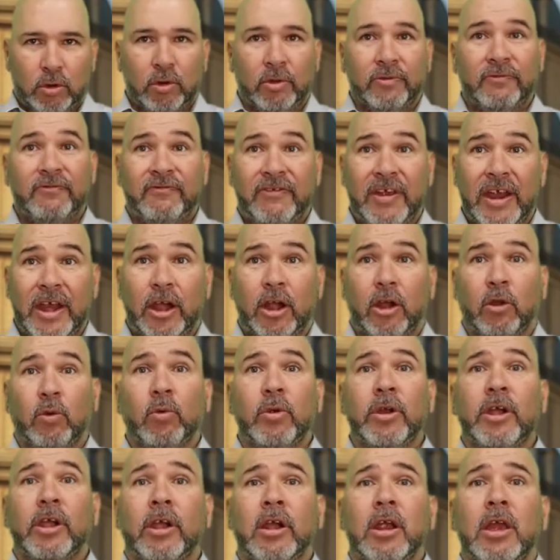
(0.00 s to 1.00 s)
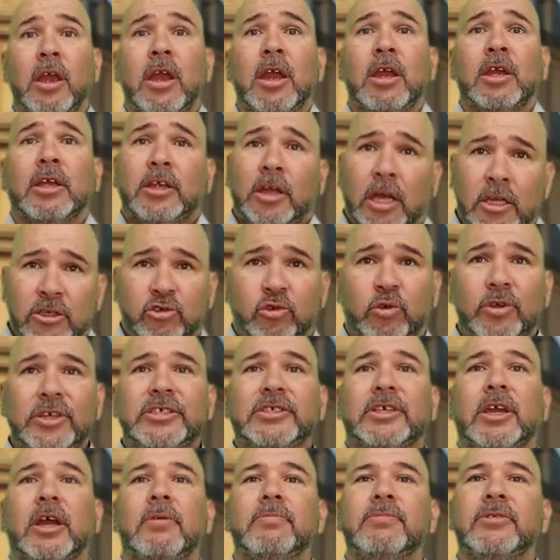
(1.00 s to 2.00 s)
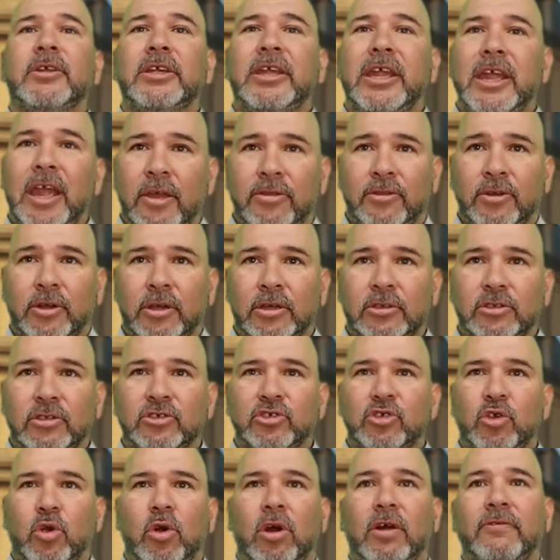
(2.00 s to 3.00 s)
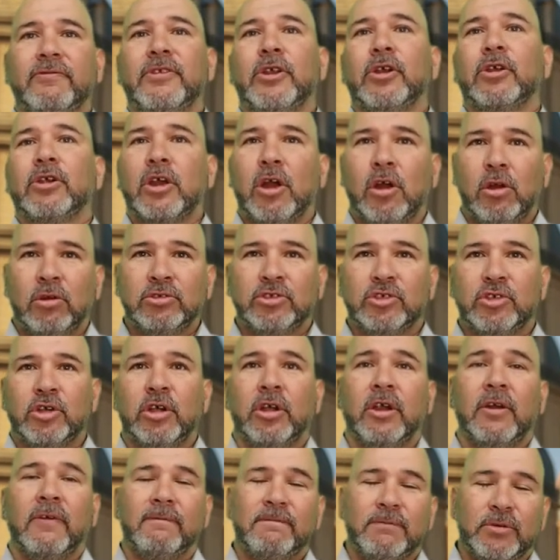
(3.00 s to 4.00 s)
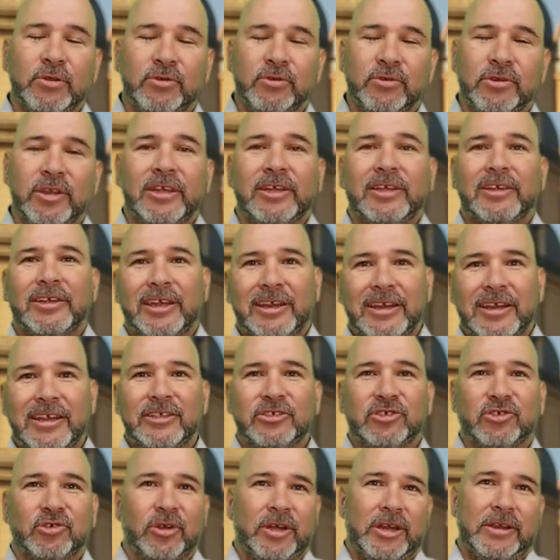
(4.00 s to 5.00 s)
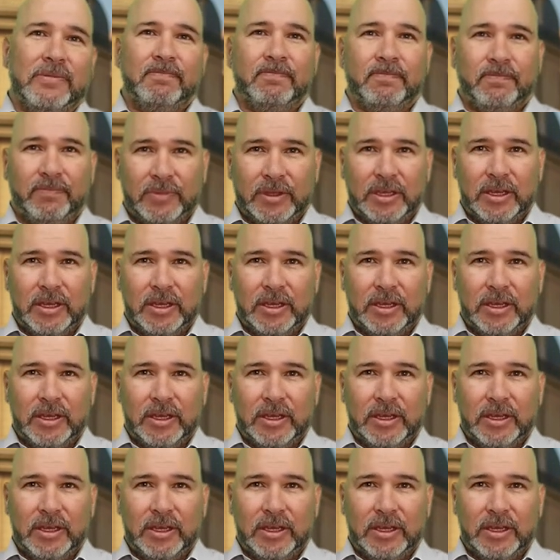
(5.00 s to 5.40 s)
world fair where countries come together to show off their culture, food, and history.